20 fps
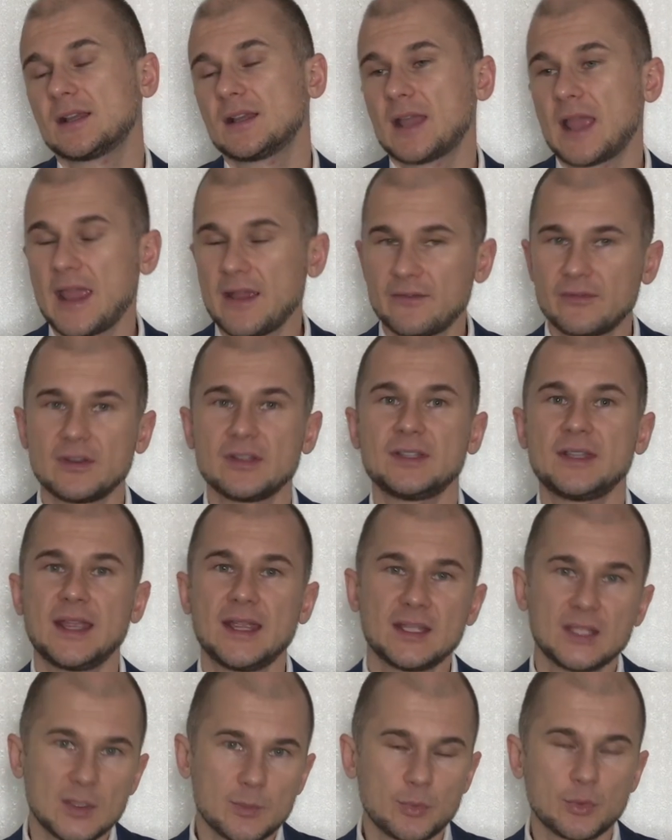Every day
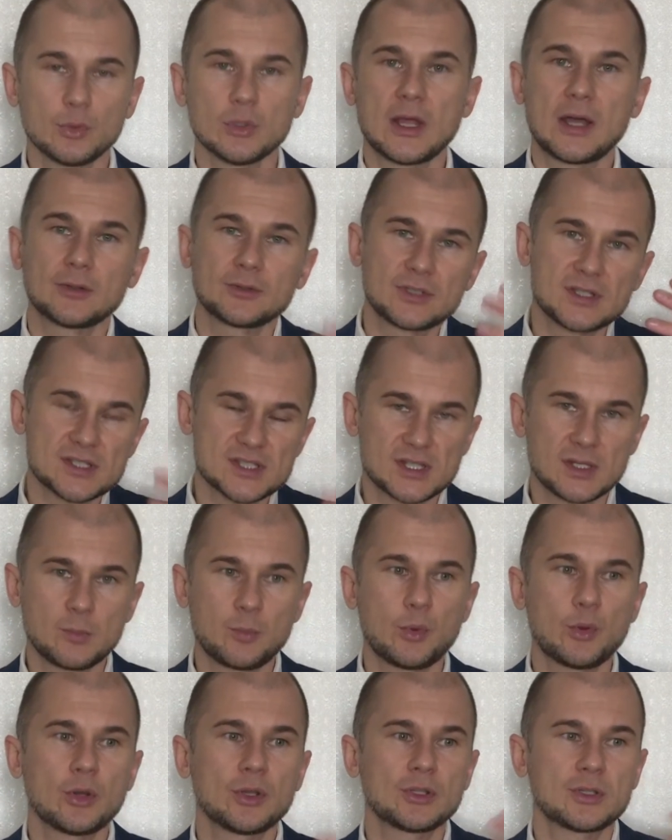they pull out this
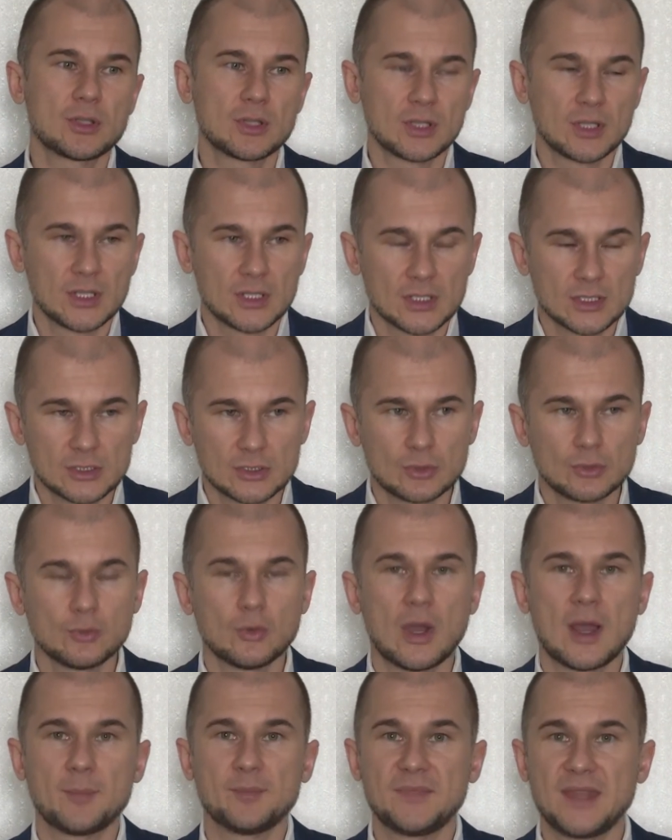report to
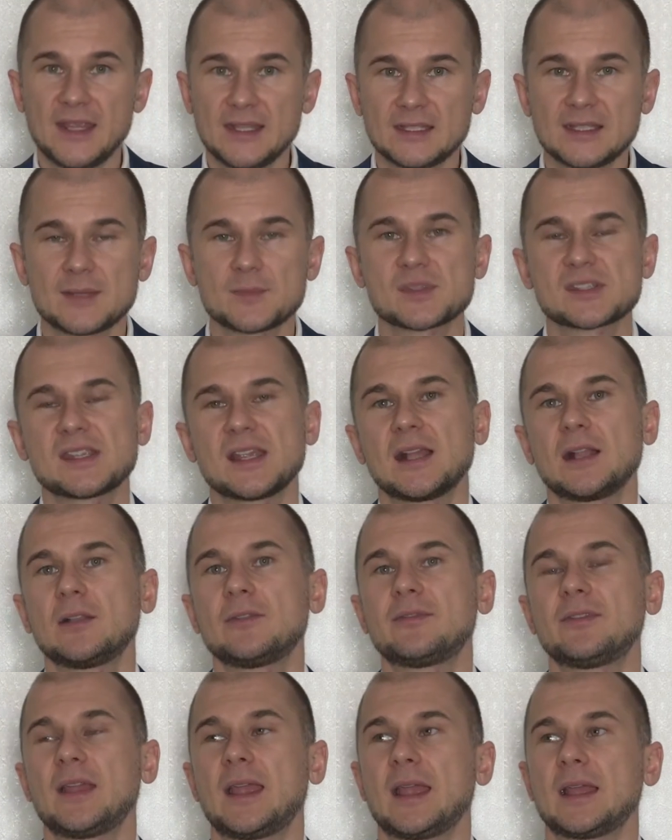update
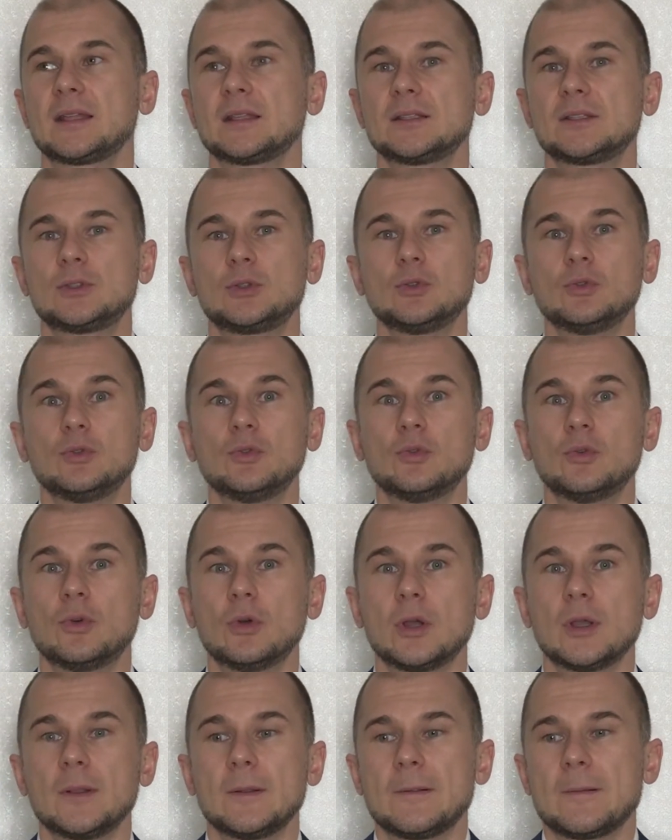themselves and to
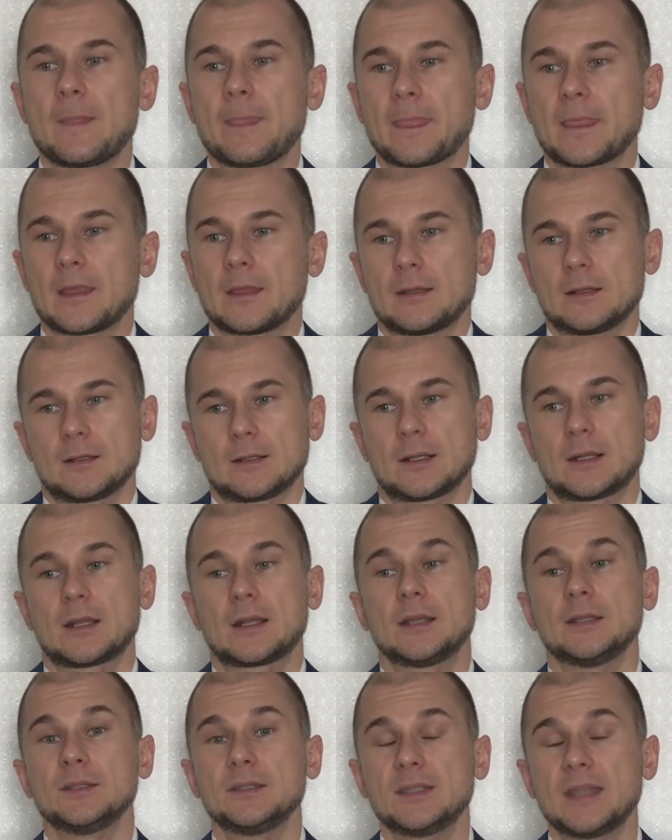
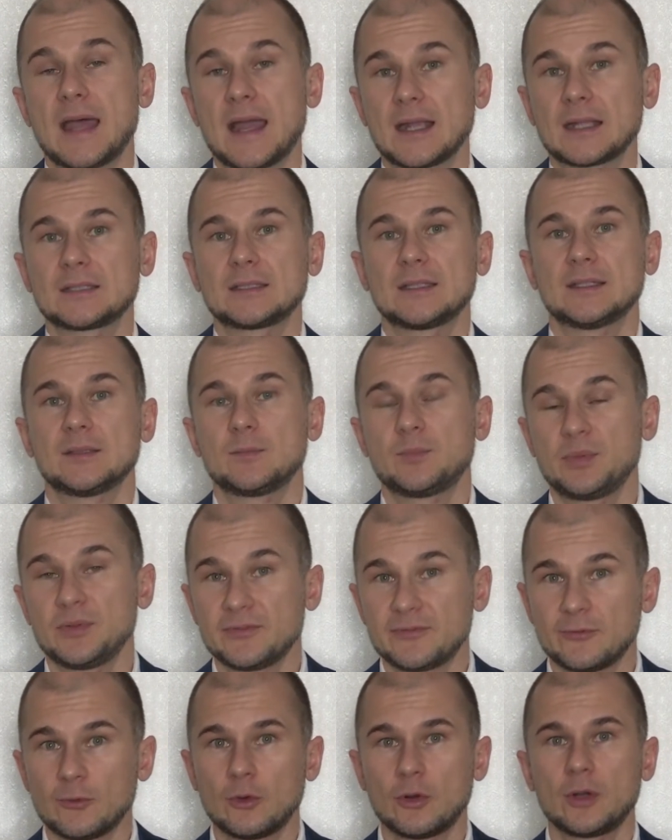conduct and
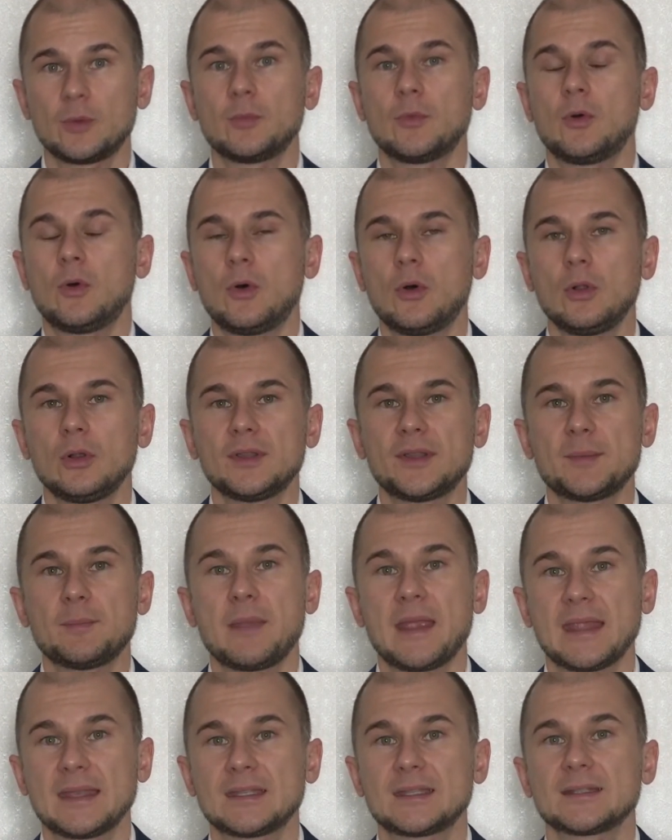perform all the
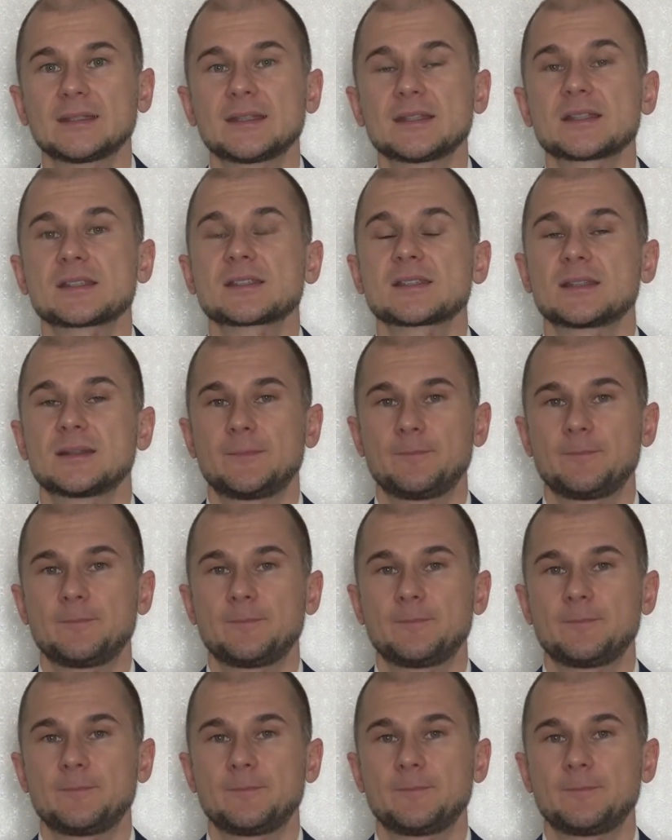maintenance